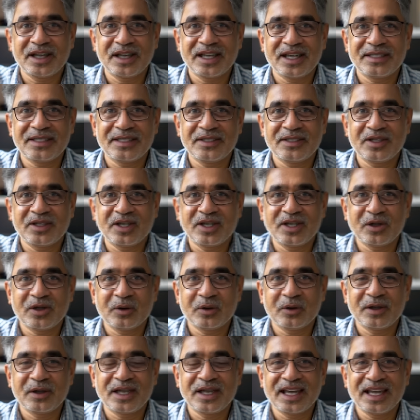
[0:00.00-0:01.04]

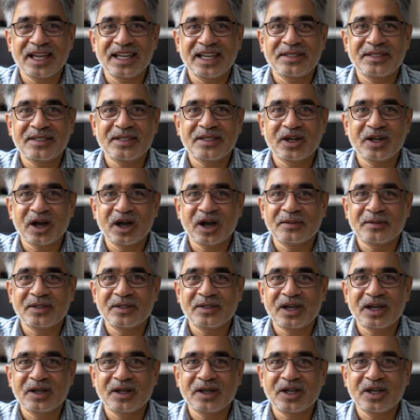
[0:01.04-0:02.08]
ingenuity in solving
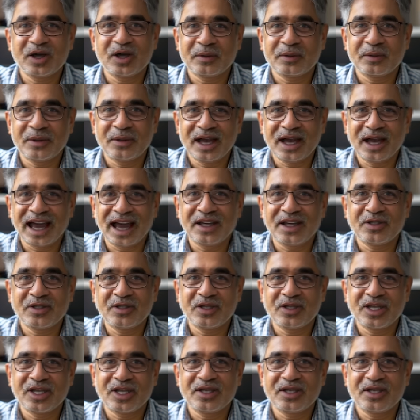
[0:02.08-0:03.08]
our global energy